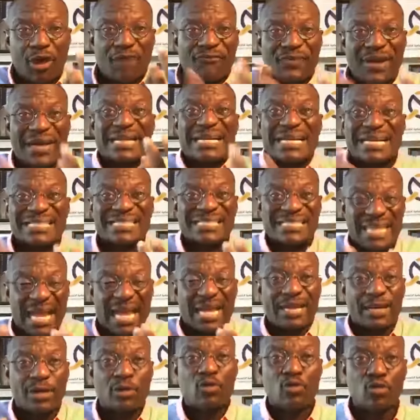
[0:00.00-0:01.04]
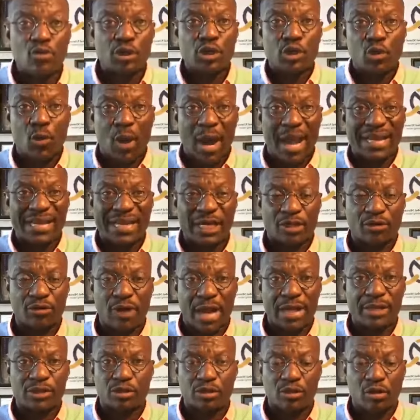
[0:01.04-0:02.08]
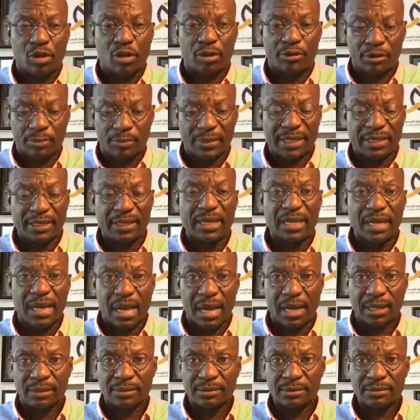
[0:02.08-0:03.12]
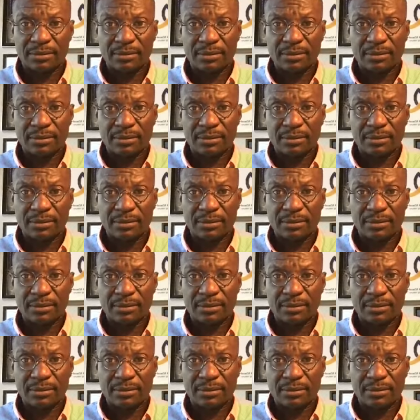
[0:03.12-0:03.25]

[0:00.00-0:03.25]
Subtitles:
of understanding who you are in Christ. Glory be to God.